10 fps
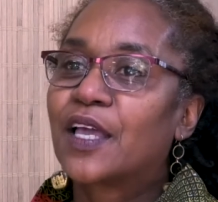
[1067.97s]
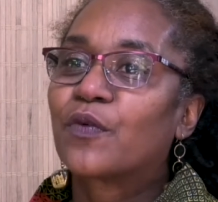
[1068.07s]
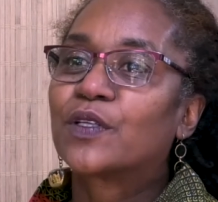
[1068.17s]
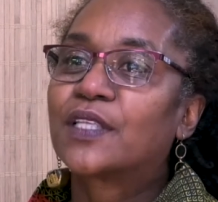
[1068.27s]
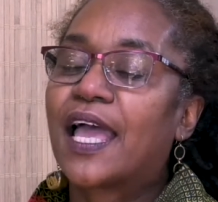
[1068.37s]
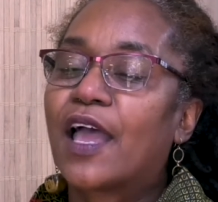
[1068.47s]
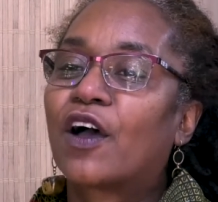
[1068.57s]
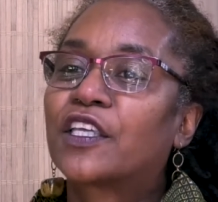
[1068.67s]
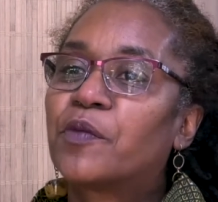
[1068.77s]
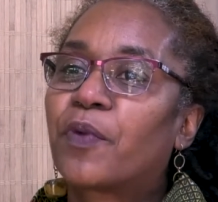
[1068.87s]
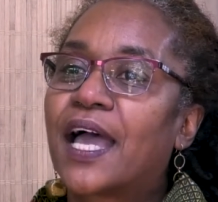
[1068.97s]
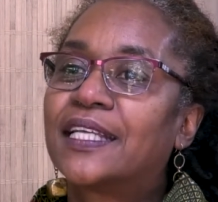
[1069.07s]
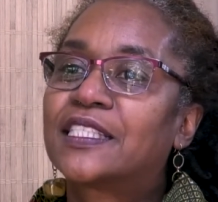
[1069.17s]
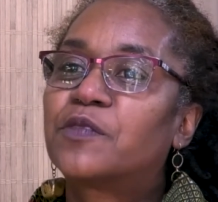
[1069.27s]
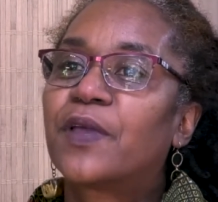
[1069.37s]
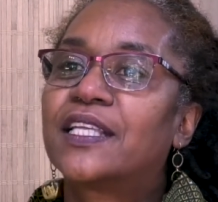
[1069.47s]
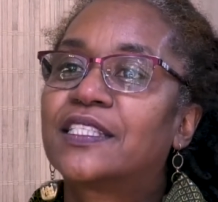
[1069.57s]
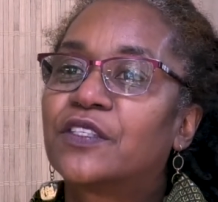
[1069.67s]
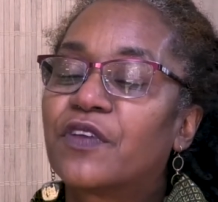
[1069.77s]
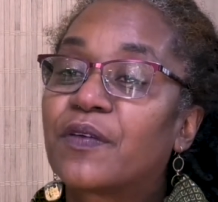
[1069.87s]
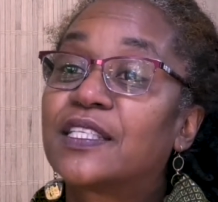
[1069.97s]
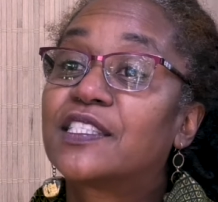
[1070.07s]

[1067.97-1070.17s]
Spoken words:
was occupied spaces very